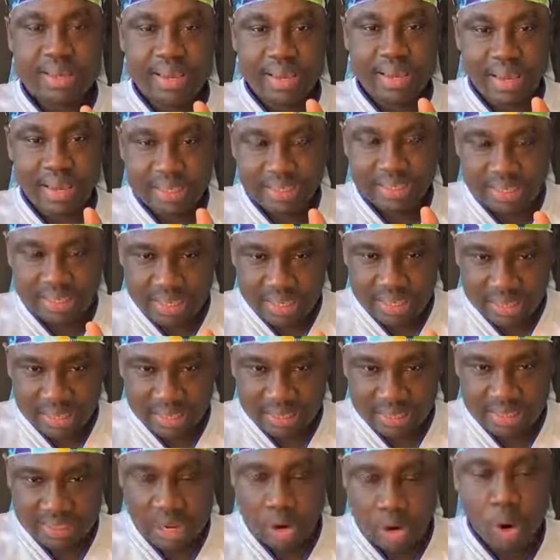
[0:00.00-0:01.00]
And see,
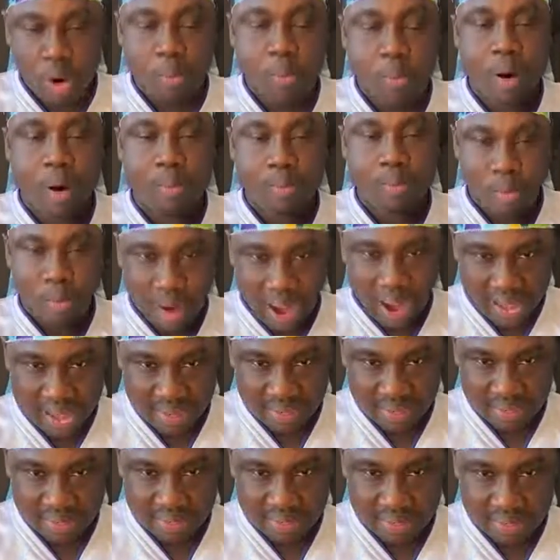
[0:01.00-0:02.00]
Nyanko Pomboa,
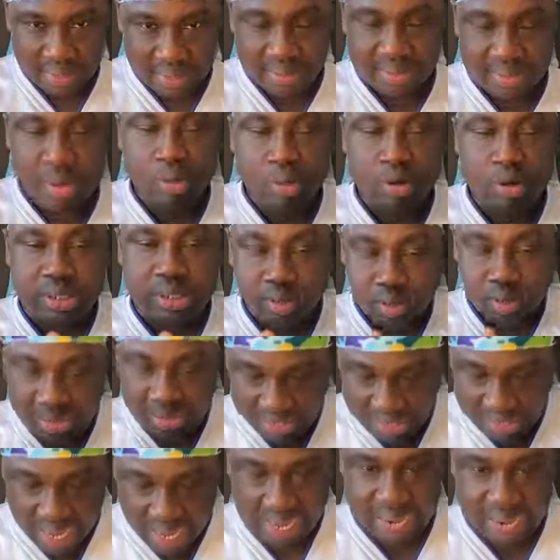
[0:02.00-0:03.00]
no which much ya
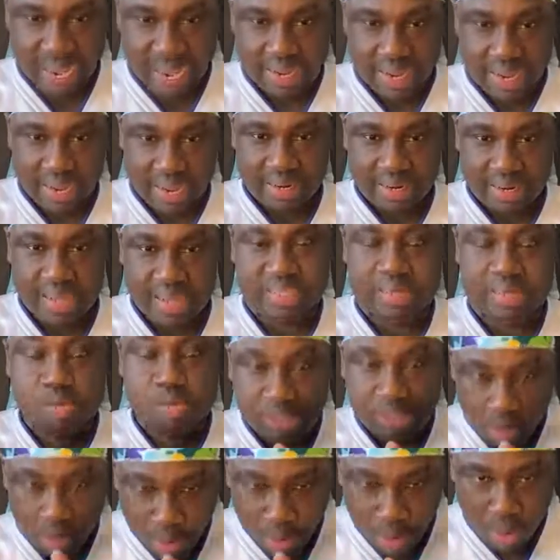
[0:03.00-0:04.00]
Ghana, that's the much
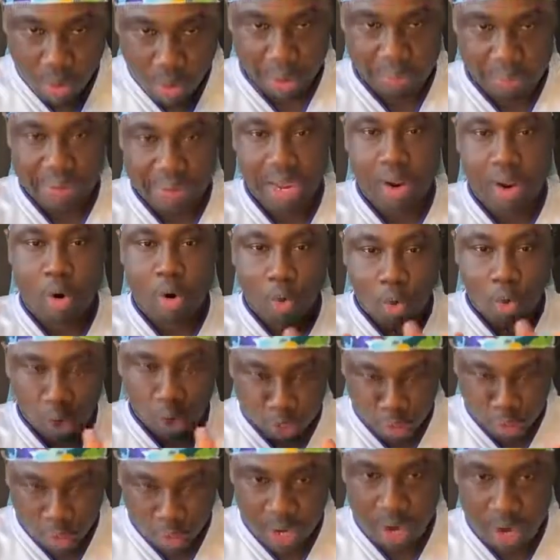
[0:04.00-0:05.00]
more worry or court,
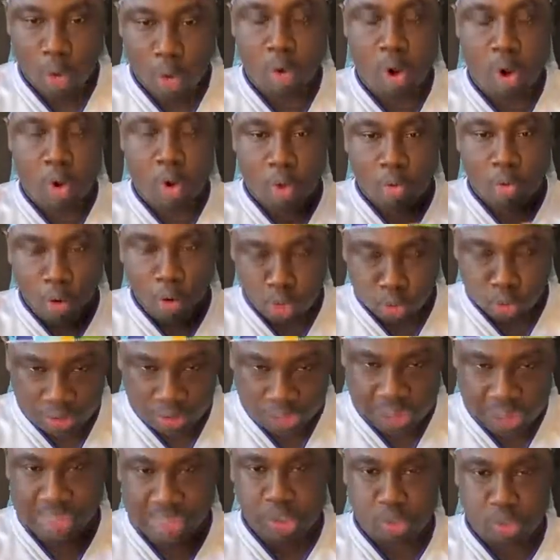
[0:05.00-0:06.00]
or court, which is
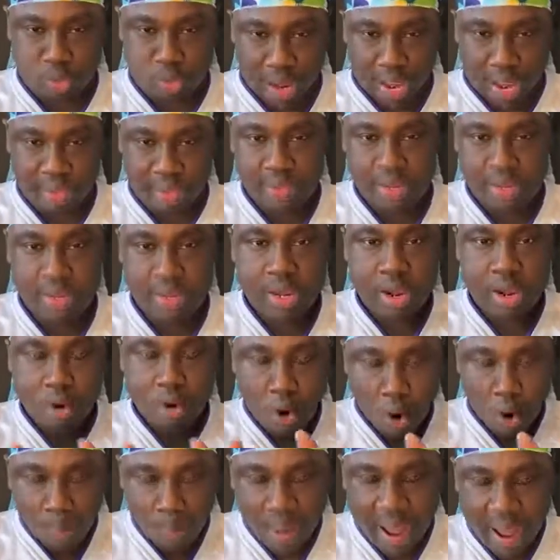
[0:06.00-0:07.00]
as well. Or
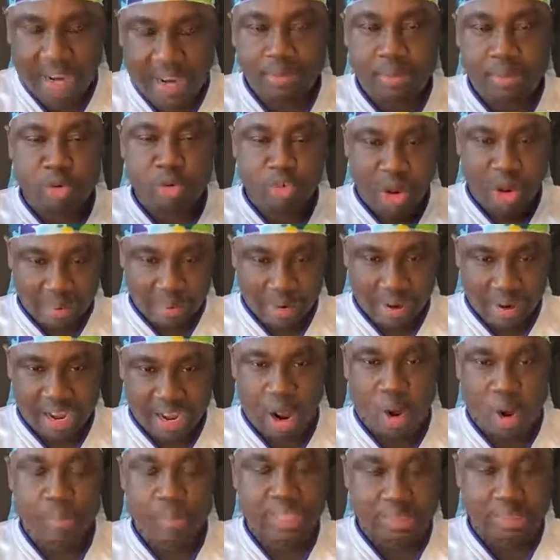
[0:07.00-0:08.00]
Barney be drew America, or
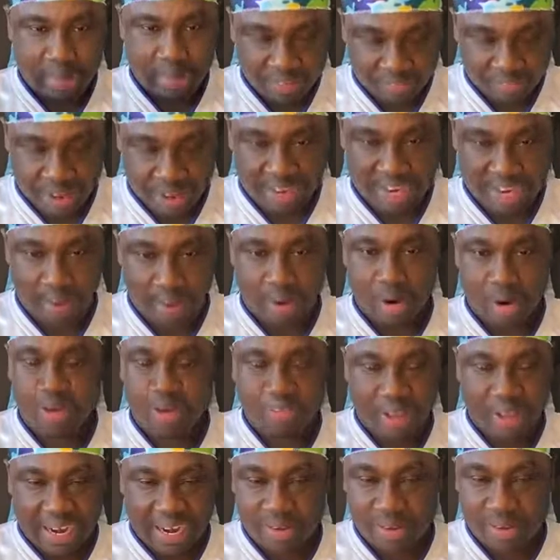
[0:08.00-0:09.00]
bet my Falema or
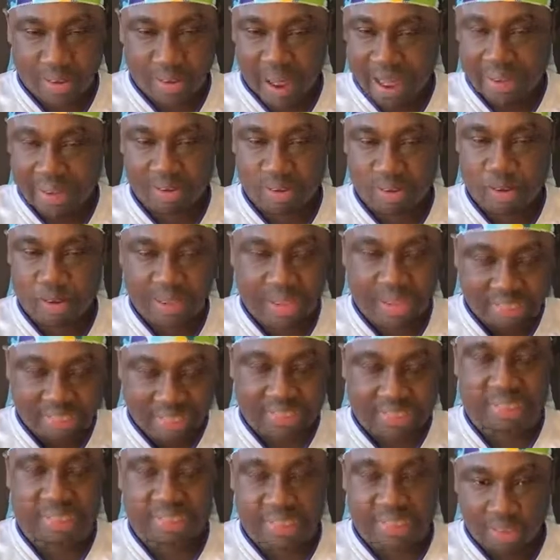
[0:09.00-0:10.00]
Falema, or your
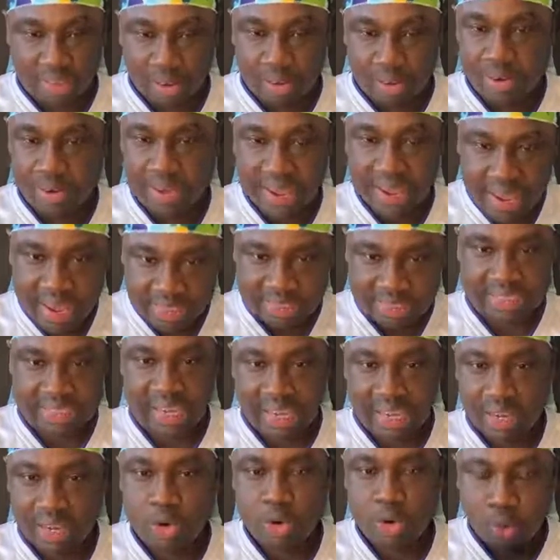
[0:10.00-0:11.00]
citizen, you know, and check
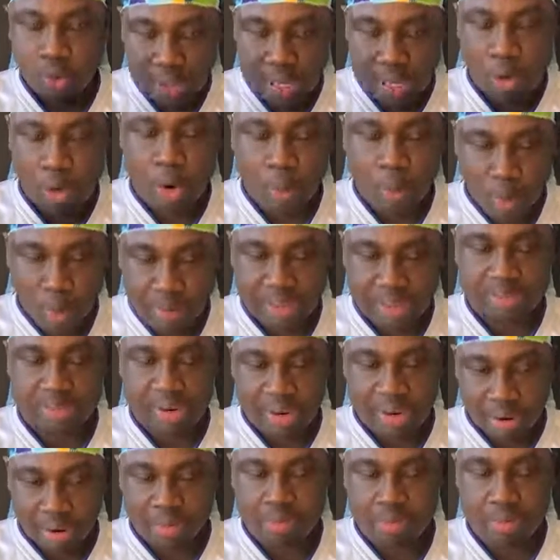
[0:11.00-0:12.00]
when Yanko Pombe to my
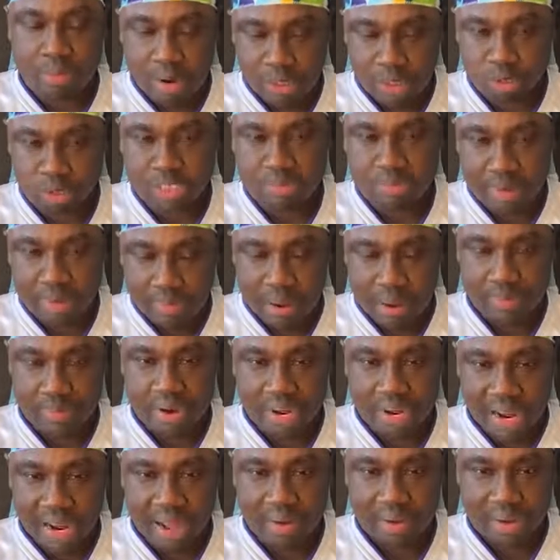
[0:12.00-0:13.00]
wife, Mama's wait my America.
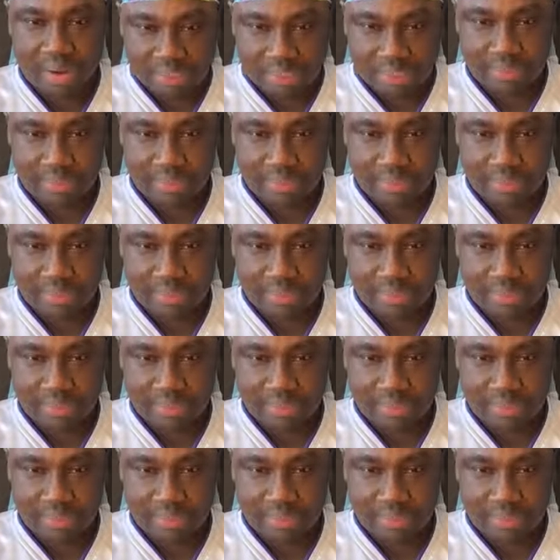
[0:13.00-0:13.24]
What's it?